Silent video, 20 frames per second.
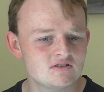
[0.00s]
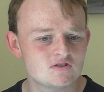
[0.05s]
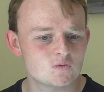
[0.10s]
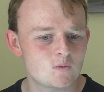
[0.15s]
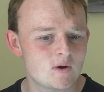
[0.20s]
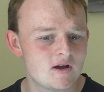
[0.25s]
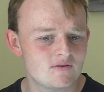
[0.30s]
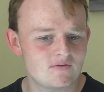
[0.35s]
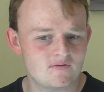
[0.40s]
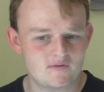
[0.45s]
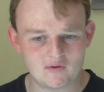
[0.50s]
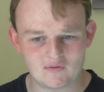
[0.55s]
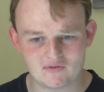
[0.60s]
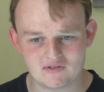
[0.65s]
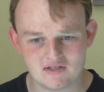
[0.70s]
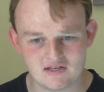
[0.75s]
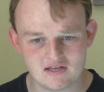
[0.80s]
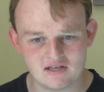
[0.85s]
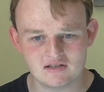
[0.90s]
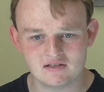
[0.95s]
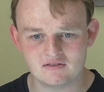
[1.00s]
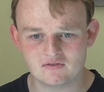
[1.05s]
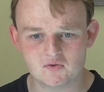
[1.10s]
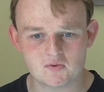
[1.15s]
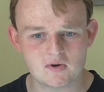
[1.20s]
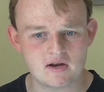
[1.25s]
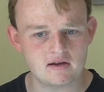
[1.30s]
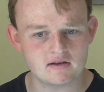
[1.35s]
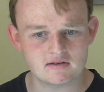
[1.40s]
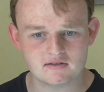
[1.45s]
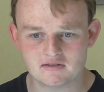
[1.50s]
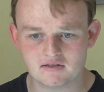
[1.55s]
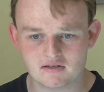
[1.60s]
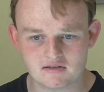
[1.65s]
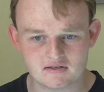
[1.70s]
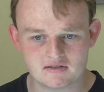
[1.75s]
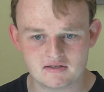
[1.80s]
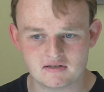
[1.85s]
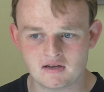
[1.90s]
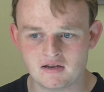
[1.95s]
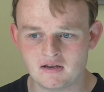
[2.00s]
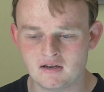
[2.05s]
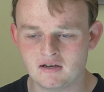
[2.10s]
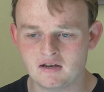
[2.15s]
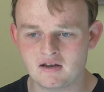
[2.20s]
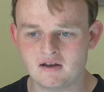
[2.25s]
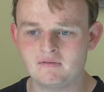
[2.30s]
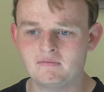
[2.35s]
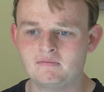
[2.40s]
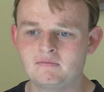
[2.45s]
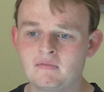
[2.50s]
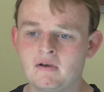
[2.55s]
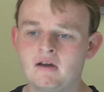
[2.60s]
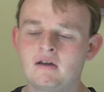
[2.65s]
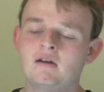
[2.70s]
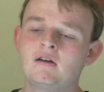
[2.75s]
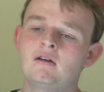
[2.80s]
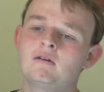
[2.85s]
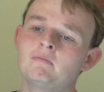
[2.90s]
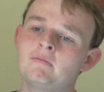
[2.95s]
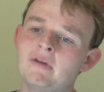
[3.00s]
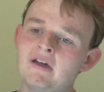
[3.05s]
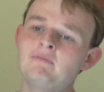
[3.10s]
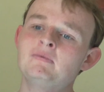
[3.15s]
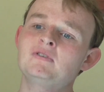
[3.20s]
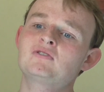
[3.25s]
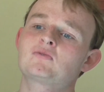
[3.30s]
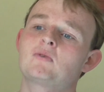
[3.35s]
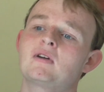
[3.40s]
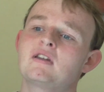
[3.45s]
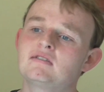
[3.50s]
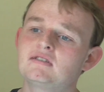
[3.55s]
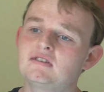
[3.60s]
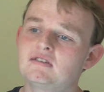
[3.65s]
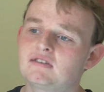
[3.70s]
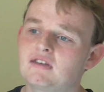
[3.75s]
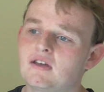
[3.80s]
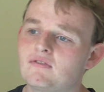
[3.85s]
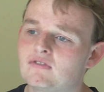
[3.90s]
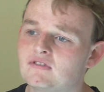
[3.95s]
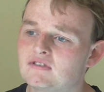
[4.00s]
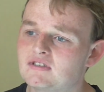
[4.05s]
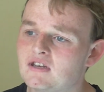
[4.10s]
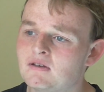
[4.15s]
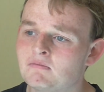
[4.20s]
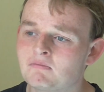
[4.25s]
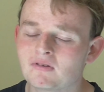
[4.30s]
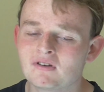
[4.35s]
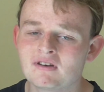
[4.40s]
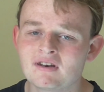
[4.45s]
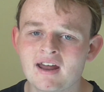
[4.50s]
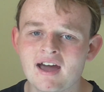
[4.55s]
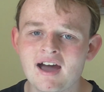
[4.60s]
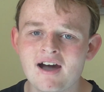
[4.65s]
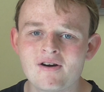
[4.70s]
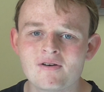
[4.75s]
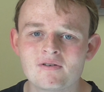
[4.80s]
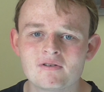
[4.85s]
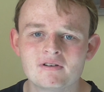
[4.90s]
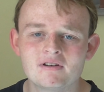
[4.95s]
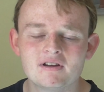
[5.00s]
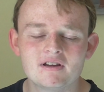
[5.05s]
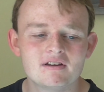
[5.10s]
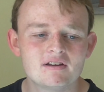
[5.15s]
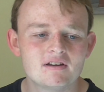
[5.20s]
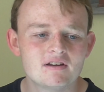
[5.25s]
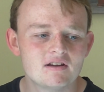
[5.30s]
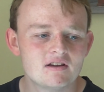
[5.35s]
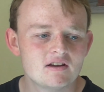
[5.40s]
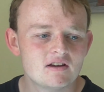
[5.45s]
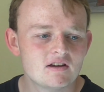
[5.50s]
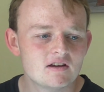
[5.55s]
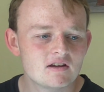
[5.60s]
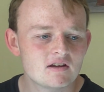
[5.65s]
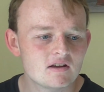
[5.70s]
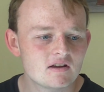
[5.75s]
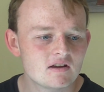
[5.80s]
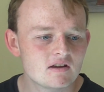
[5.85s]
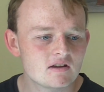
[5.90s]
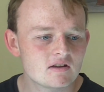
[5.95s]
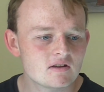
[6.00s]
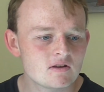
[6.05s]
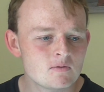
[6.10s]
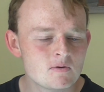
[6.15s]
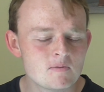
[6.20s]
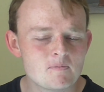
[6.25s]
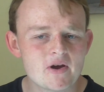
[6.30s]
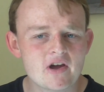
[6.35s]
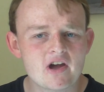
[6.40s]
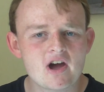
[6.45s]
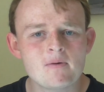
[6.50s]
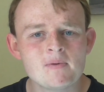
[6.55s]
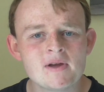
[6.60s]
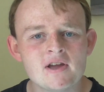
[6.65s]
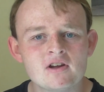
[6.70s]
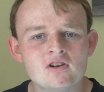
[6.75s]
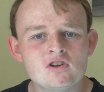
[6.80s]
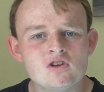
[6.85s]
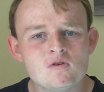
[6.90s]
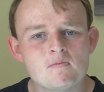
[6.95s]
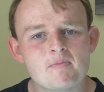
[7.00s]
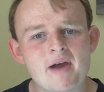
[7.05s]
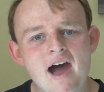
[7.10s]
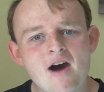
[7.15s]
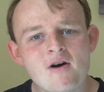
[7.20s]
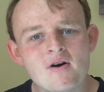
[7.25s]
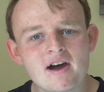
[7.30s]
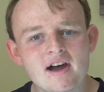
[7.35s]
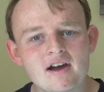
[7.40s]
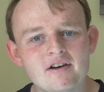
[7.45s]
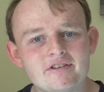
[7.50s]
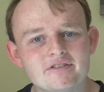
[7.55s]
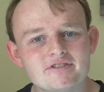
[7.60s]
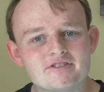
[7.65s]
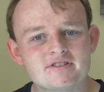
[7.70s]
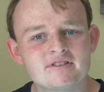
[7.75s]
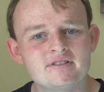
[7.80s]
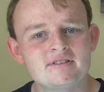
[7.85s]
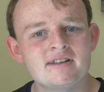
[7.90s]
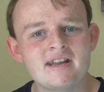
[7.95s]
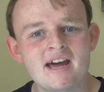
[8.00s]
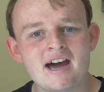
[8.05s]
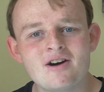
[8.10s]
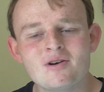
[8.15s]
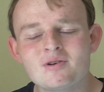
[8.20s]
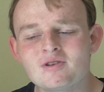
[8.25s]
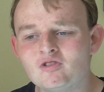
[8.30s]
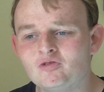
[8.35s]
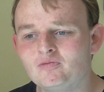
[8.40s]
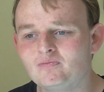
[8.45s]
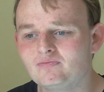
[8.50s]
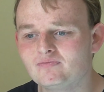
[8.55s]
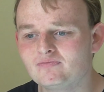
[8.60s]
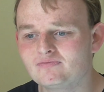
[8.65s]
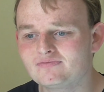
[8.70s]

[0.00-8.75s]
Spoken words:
in 2015 and 2016 and maybe 2017, but now you were becoming a new powerhouse, and now you...